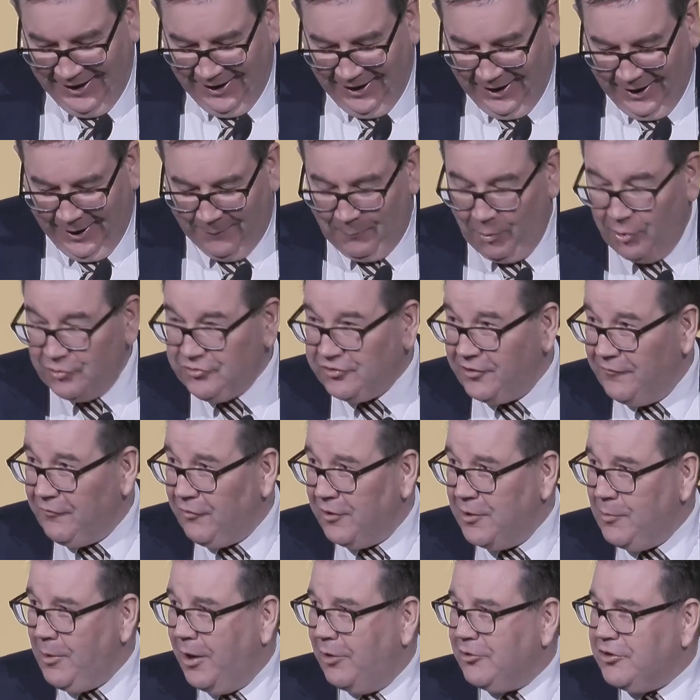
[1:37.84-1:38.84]
I'm also
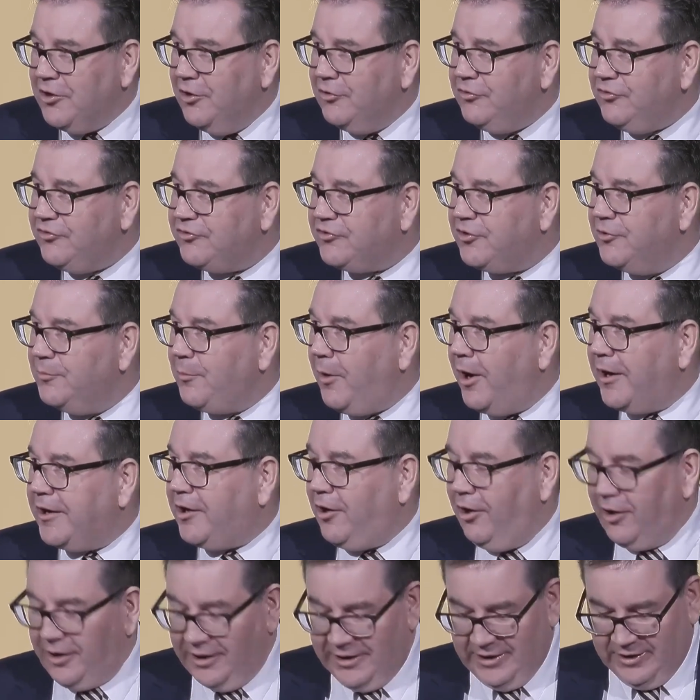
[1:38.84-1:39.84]
very well used to my
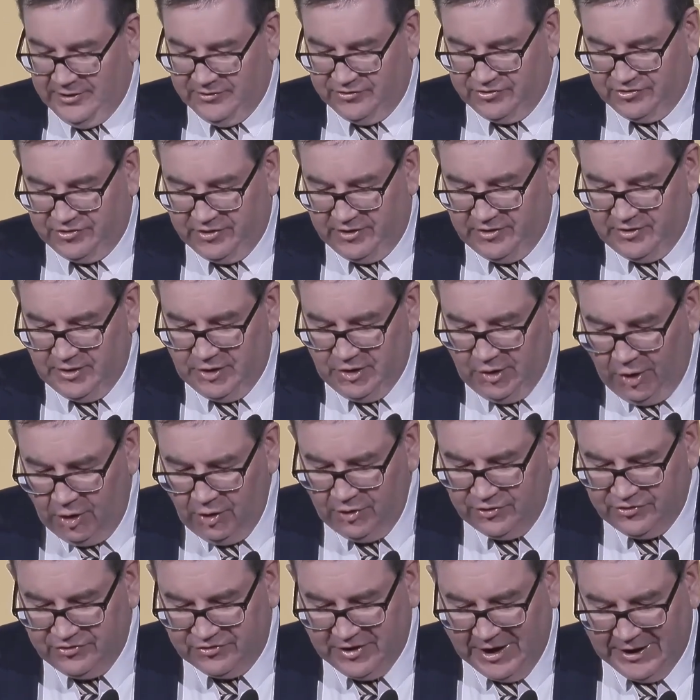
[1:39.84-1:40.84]
colleagues'
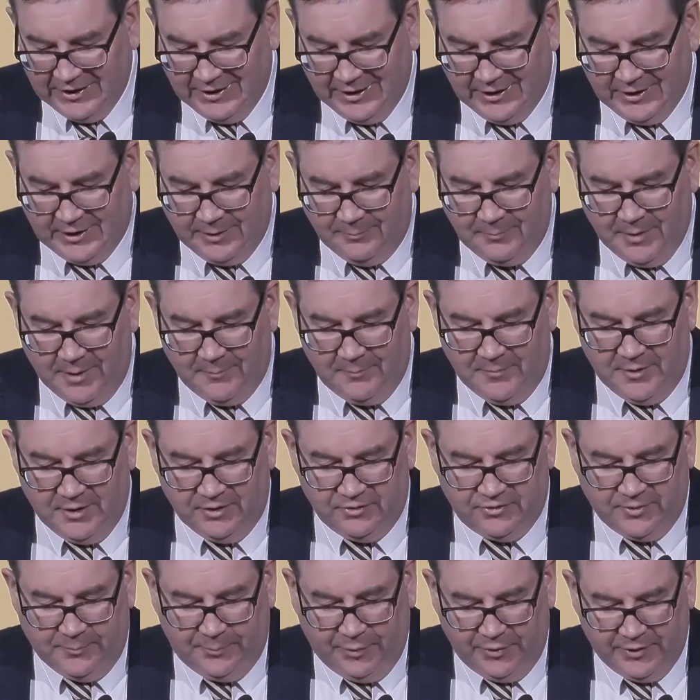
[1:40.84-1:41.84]
long-standing
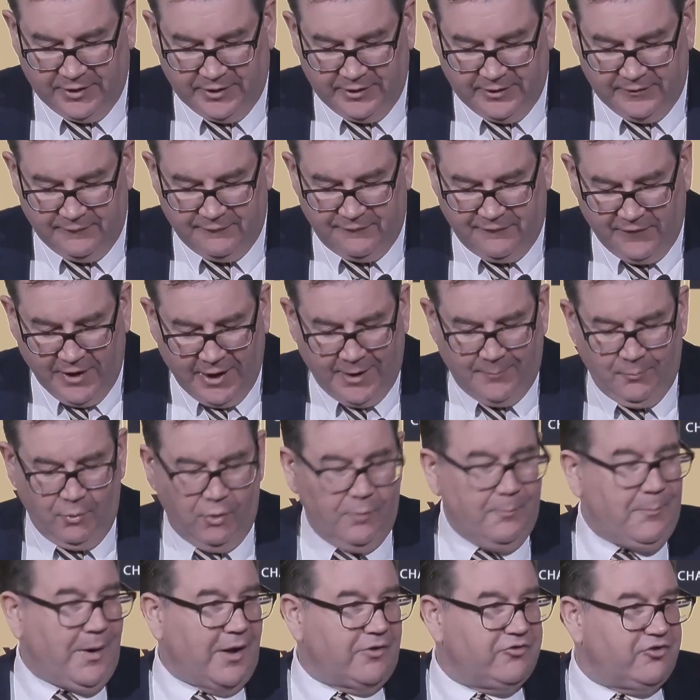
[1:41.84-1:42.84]
commitment to putting in far more
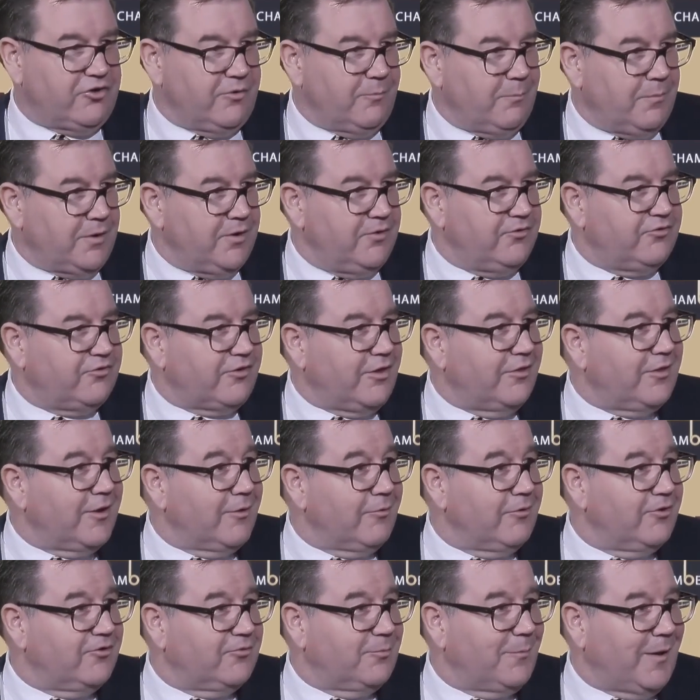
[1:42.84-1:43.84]
budget bids than
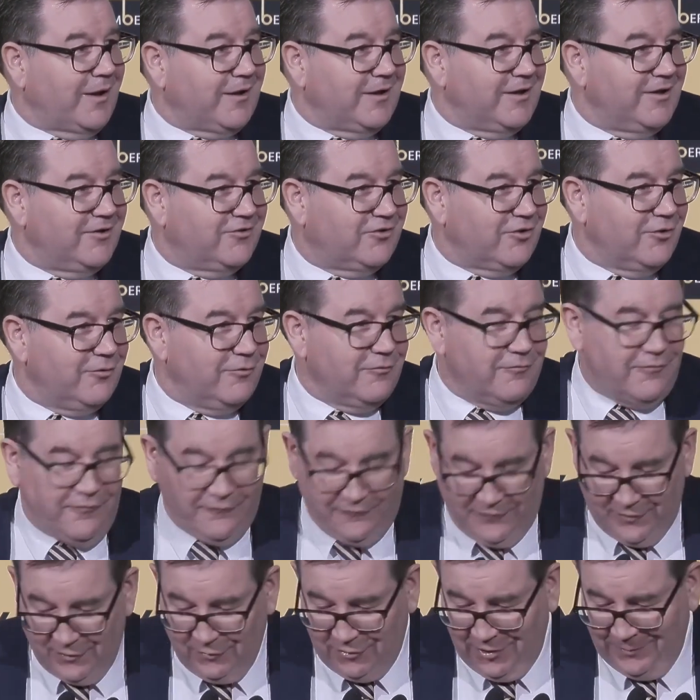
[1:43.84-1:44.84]
there is money to
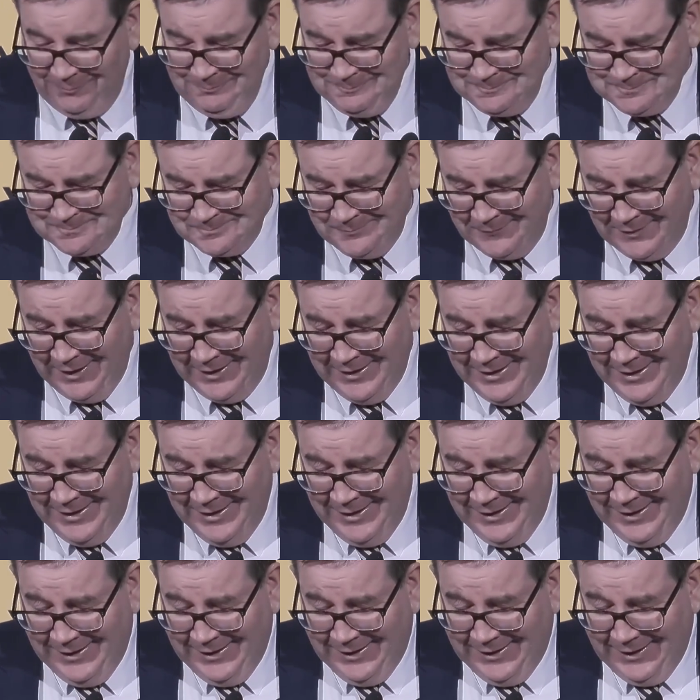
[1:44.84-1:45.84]
fulfil them.
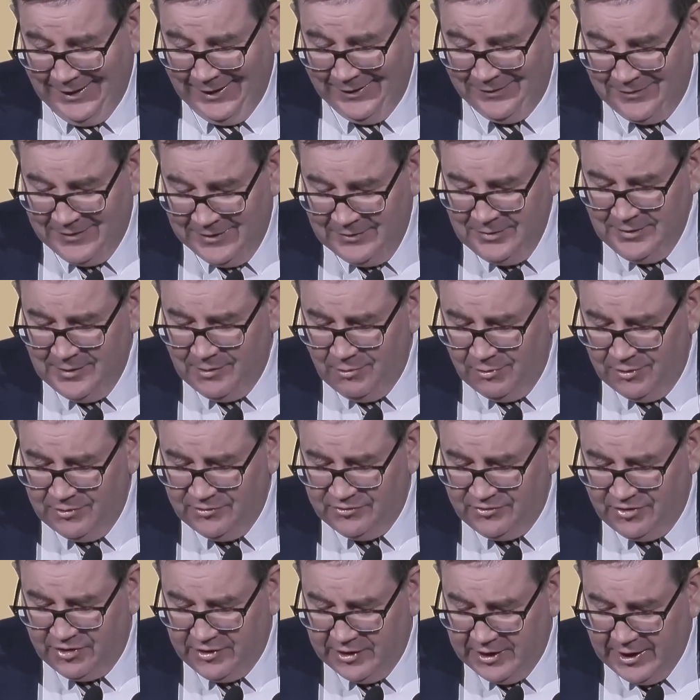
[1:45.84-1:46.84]
And then there
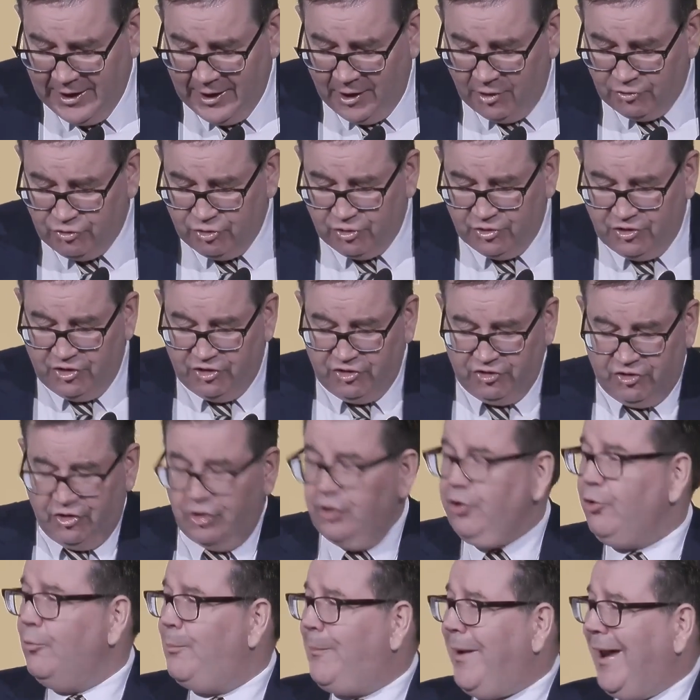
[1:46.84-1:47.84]
is the now
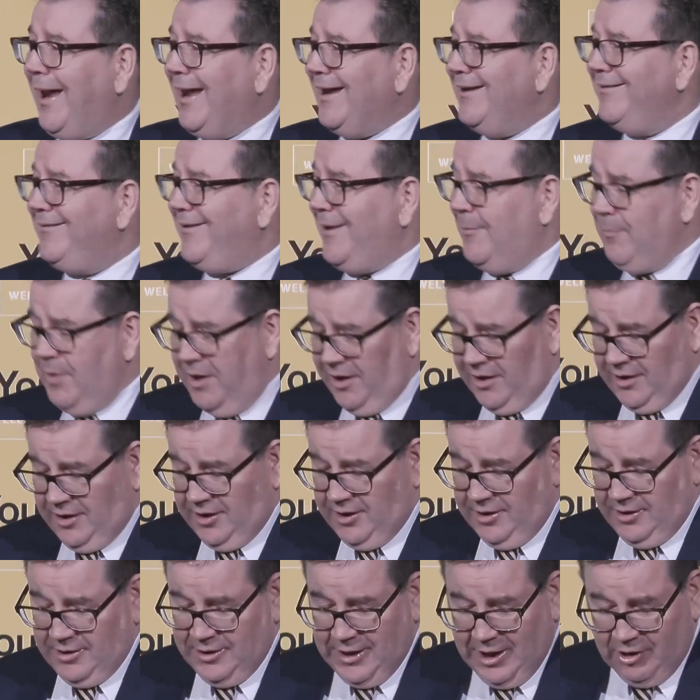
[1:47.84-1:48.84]
traditional
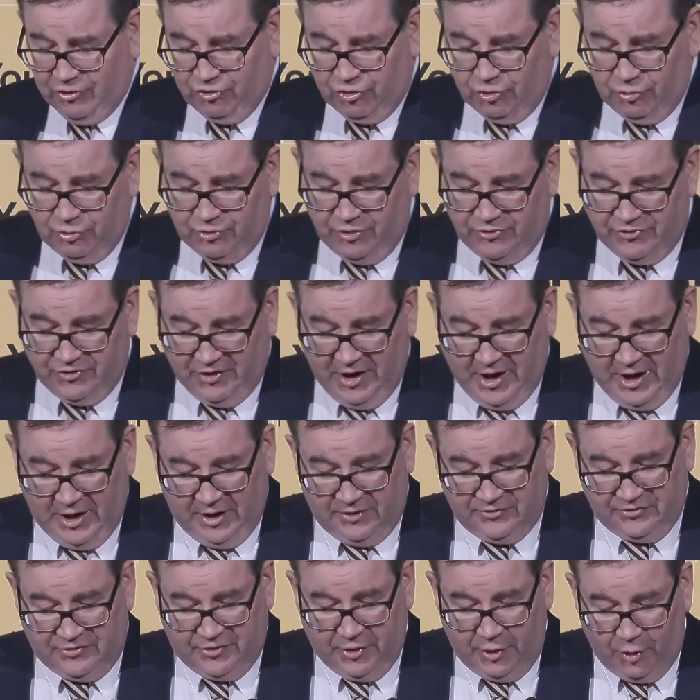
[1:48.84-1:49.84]
pandemic, natural
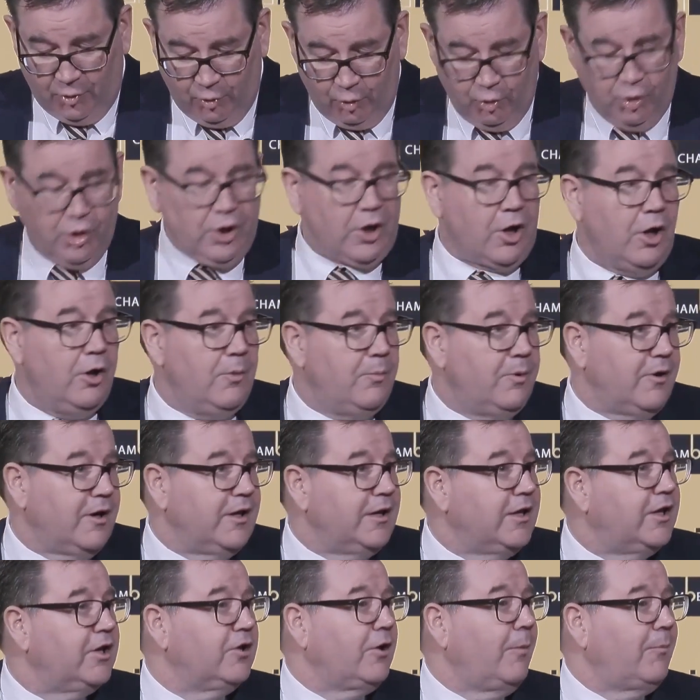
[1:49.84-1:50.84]
disaster, or global
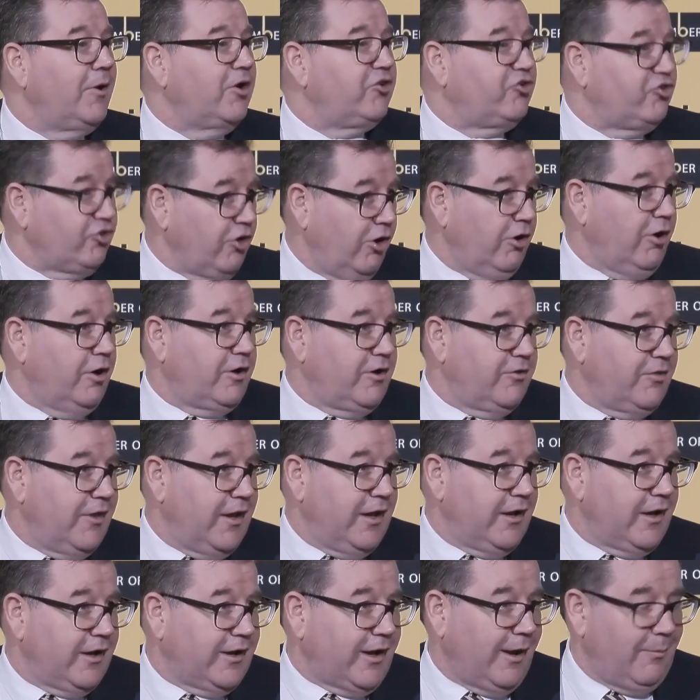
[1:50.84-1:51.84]
economic shock
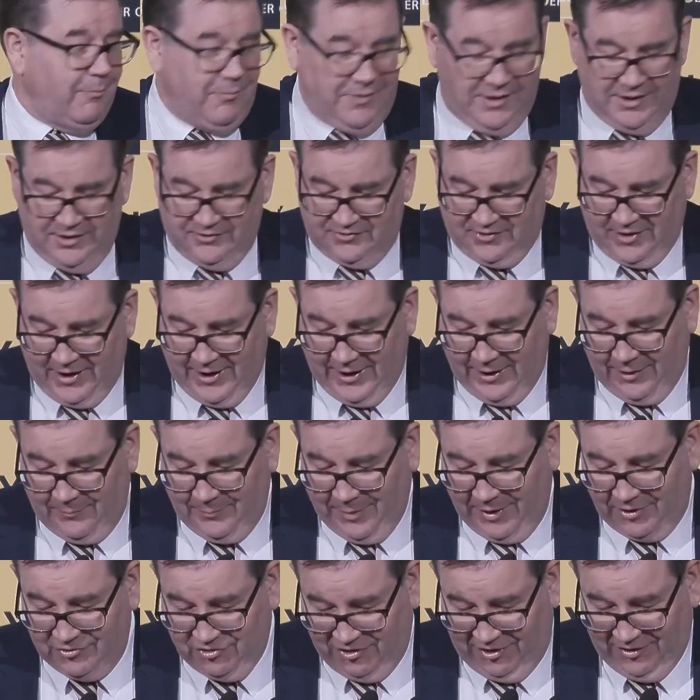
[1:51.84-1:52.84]
that accompanies our
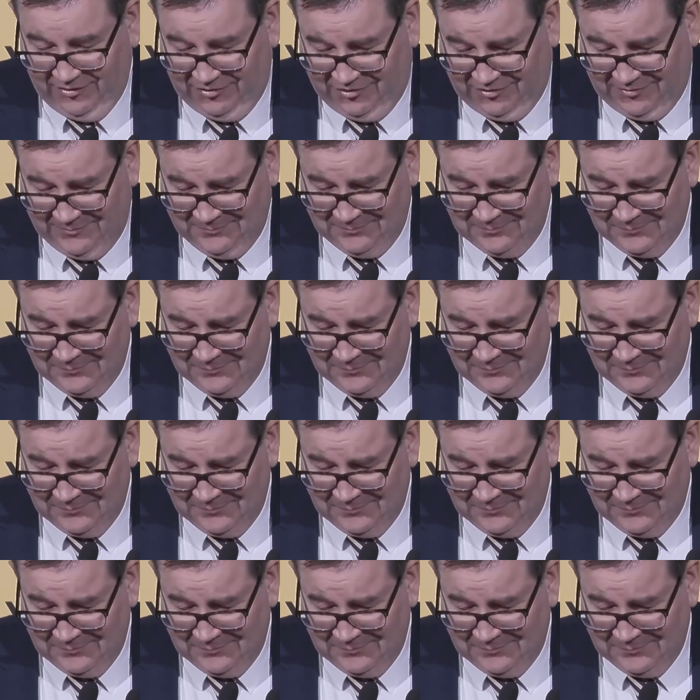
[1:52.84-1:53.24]
budgets.